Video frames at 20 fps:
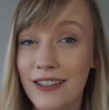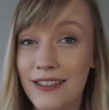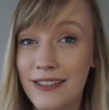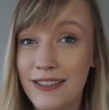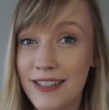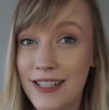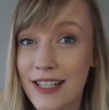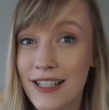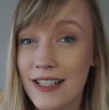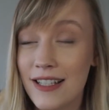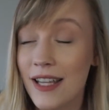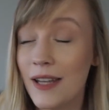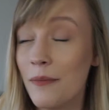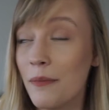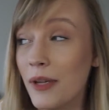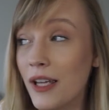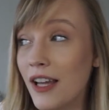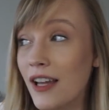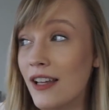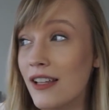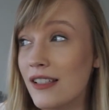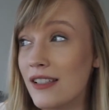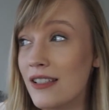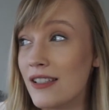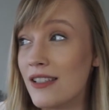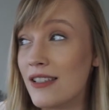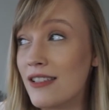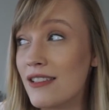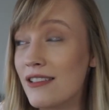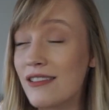season
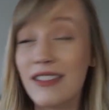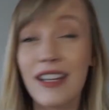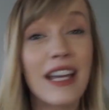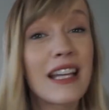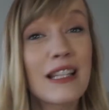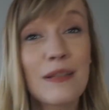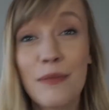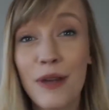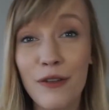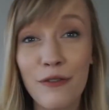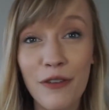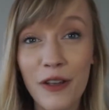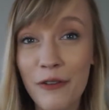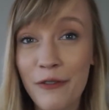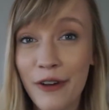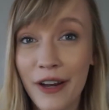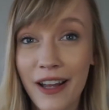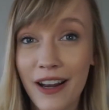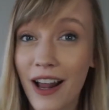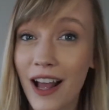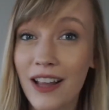because it's my favorite.